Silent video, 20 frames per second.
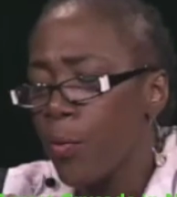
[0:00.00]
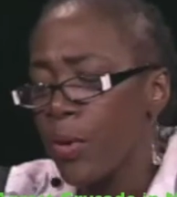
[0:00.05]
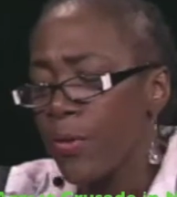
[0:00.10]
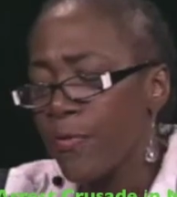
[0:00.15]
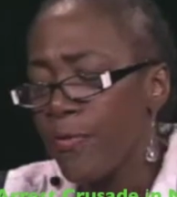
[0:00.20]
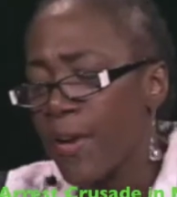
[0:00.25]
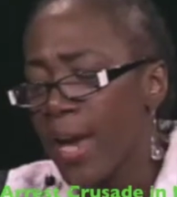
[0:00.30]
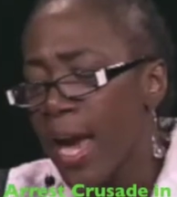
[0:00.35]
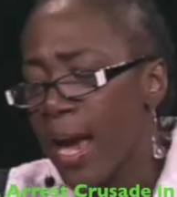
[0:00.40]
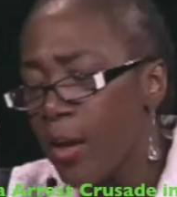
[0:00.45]
we
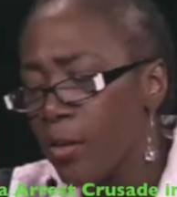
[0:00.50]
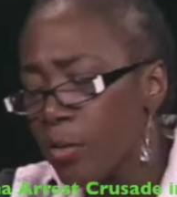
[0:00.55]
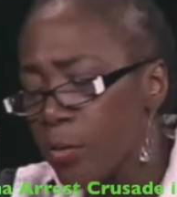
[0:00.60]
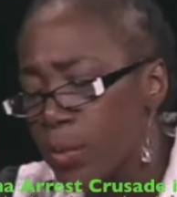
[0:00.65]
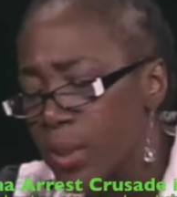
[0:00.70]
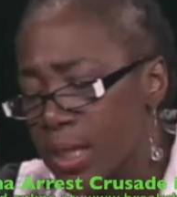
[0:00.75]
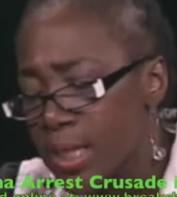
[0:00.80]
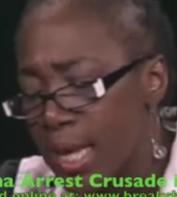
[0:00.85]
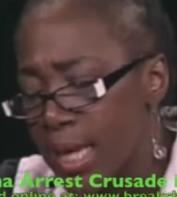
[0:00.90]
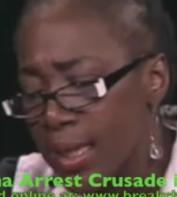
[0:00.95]
found
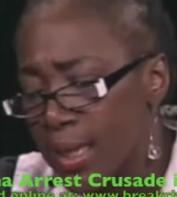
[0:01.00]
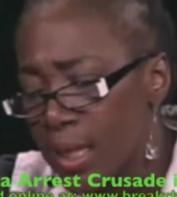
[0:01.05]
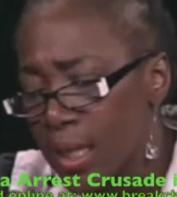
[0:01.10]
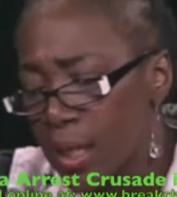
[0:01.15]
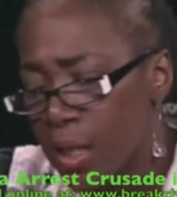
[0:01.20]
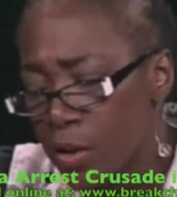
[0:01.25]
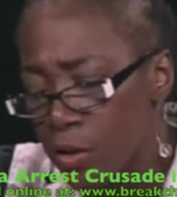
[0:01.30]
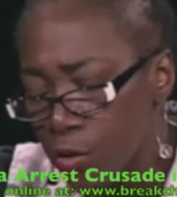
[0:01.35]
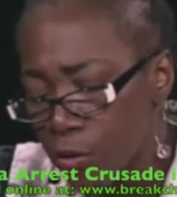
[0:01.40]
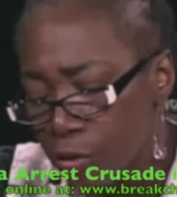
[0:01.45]
was that the
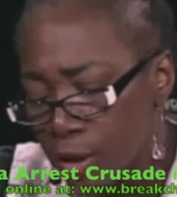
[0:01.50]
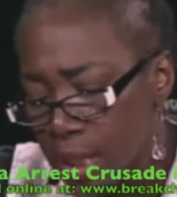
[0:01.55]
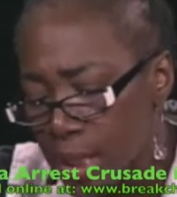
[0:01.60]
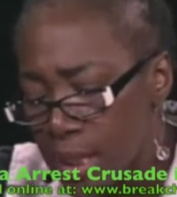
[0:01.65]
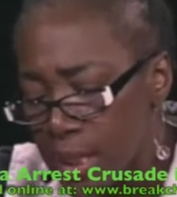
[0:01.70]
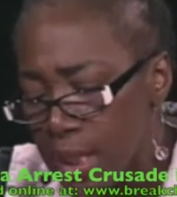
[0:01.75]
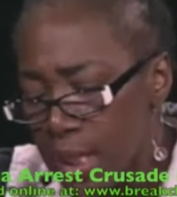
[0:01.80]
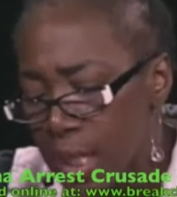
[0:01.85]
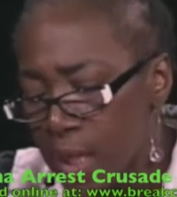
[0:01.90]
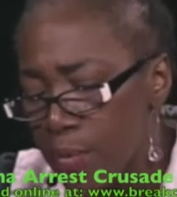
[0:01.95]

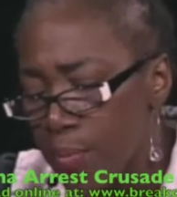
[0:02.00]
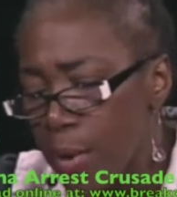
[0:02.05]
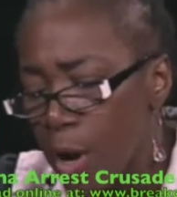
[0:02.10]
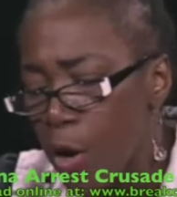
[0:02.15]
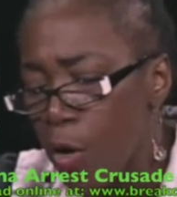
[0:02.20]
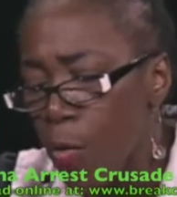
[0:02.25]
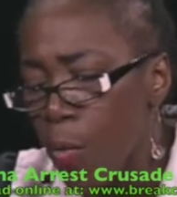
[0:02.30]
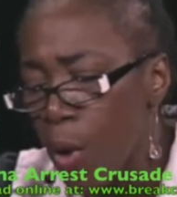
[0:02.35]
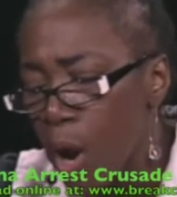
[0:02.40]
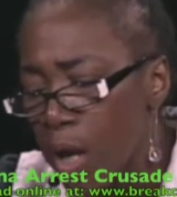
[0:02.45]
increase in
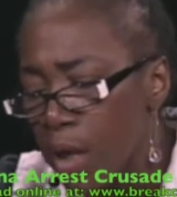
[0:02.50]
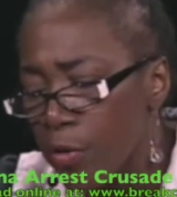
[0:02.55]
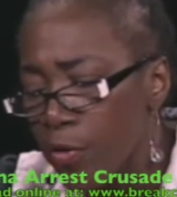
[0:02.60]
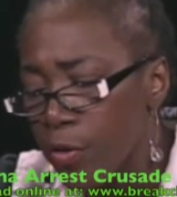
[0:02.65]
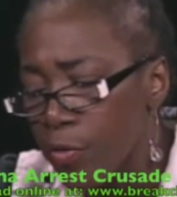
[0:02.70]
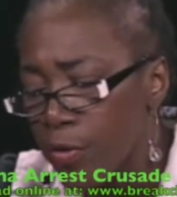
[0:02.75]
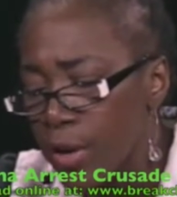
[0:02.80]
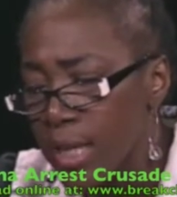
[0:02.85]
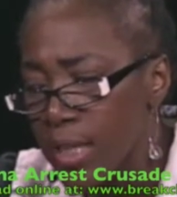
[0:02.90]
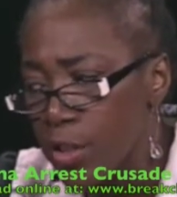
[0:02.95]

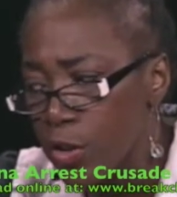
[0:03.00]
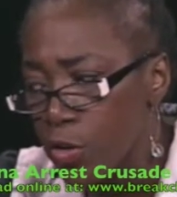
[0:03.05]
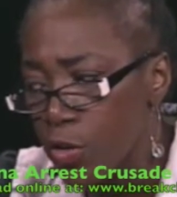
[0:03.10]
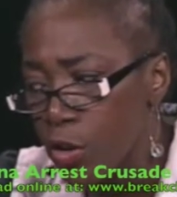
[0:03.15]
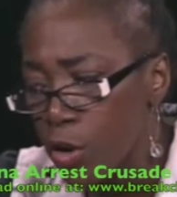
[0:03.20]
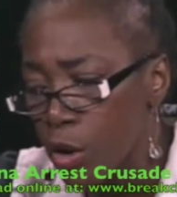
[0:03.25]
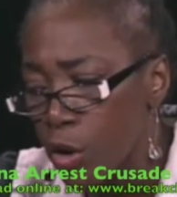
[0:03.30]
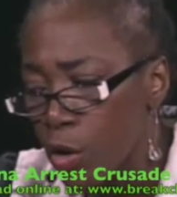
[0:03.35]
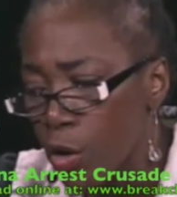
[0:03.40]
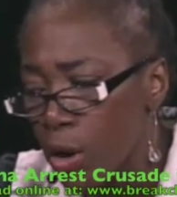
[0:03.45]
marijuana arrests in
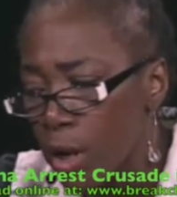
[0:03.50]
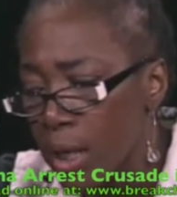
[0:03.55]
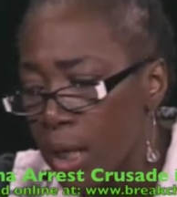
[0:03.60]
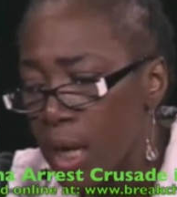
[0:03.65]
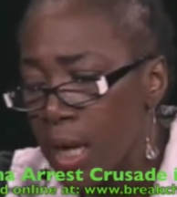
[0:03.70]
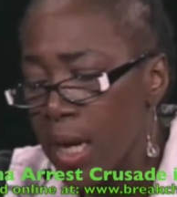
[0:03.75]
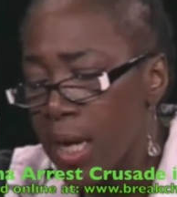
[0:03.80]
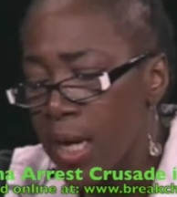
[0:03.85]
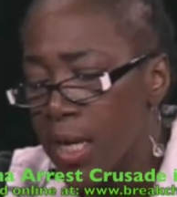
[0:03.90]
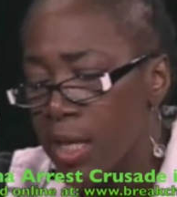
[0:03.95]
New York
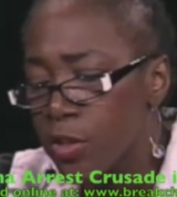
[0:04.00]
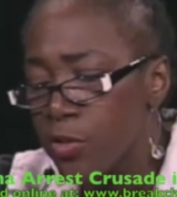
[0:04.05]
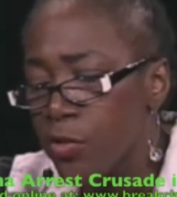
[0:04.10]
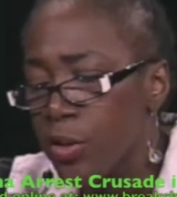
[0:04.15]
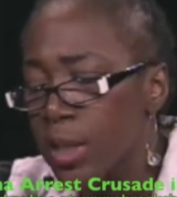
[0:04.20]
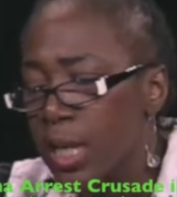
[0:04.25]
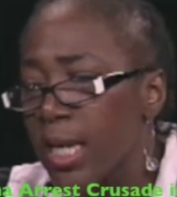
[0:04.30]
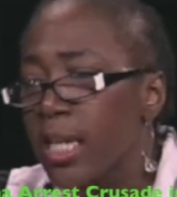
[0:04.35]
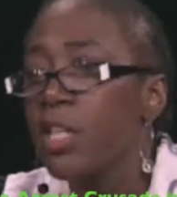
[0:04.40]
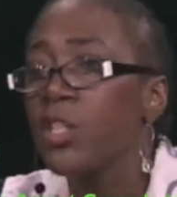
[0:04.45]
is
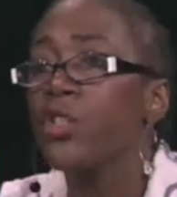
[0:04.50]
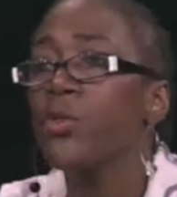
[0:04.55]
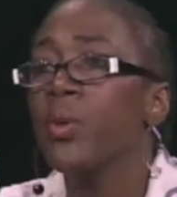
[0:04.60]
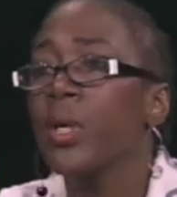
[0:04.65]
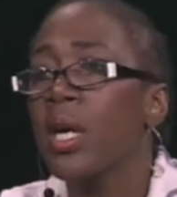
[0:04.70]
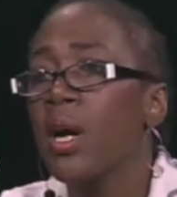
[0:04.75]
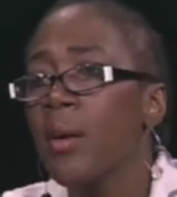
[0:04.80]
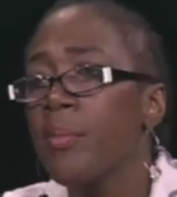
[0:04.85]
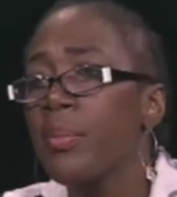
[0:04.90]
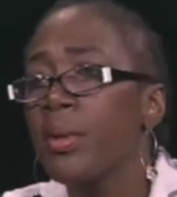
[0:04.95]
related to
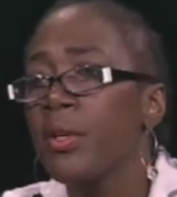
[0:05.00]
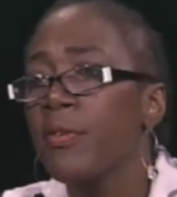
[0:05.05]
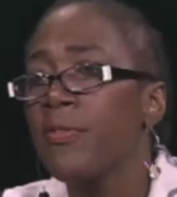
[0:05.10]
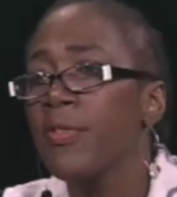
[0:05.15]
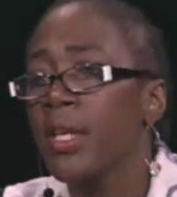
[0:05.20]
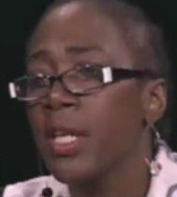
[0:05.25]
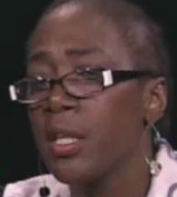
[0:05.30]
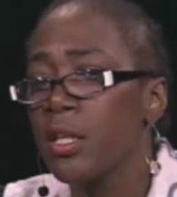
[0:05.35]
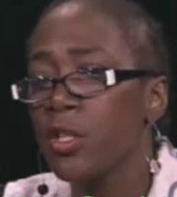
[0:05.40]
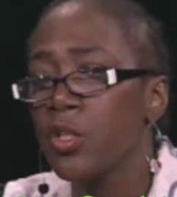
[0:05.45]
a couple of
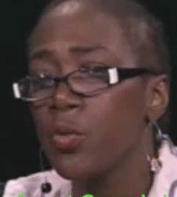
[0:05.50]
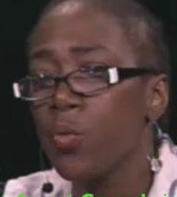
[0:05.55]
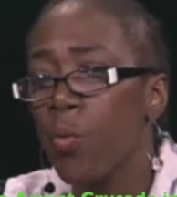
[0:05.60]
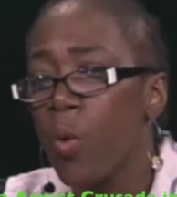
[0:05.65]
things.